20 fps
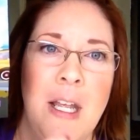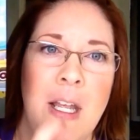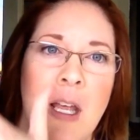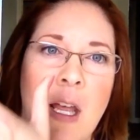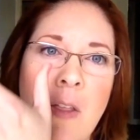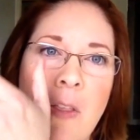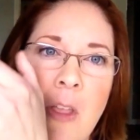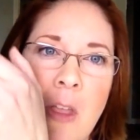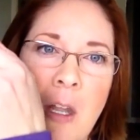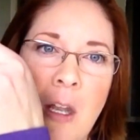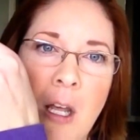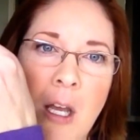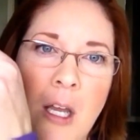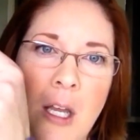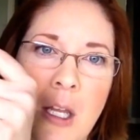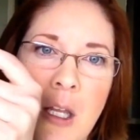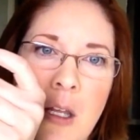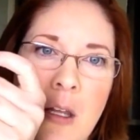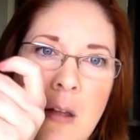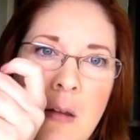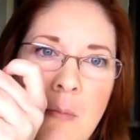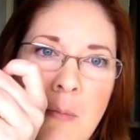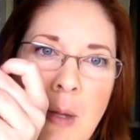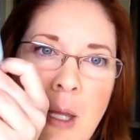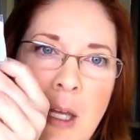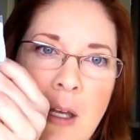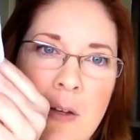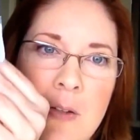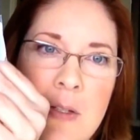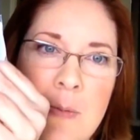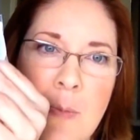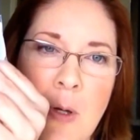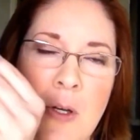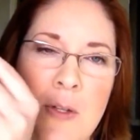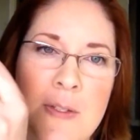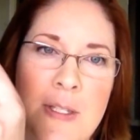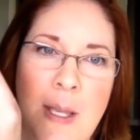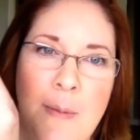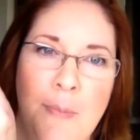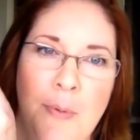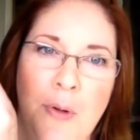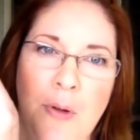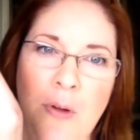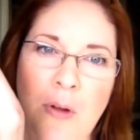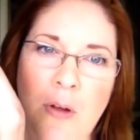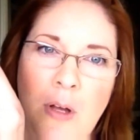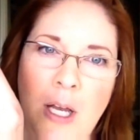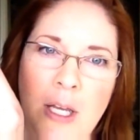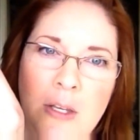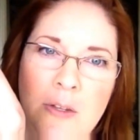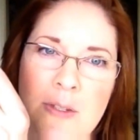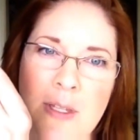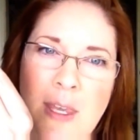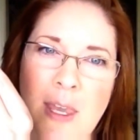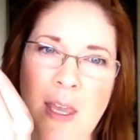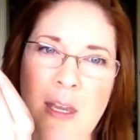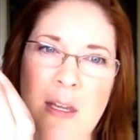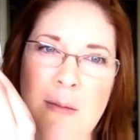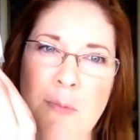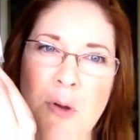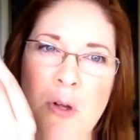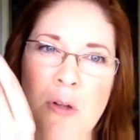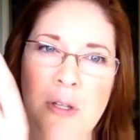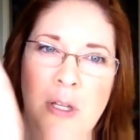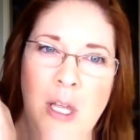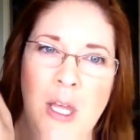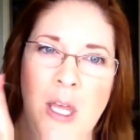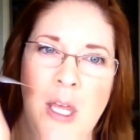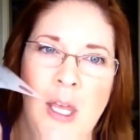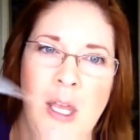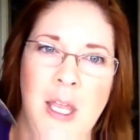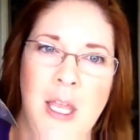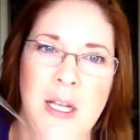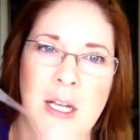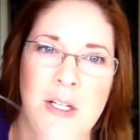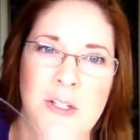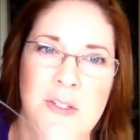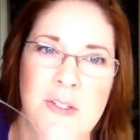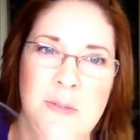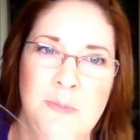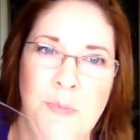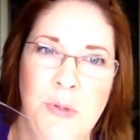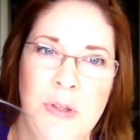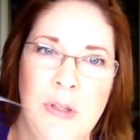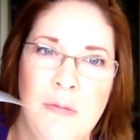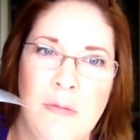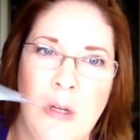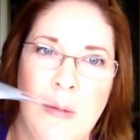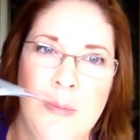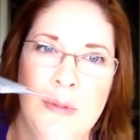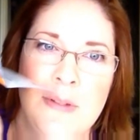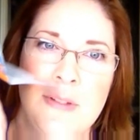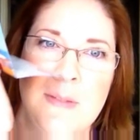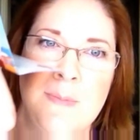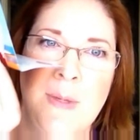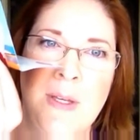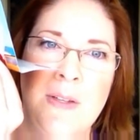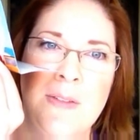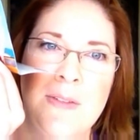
And then I make a small sample. I use a candy mold, and I just put the rub and smell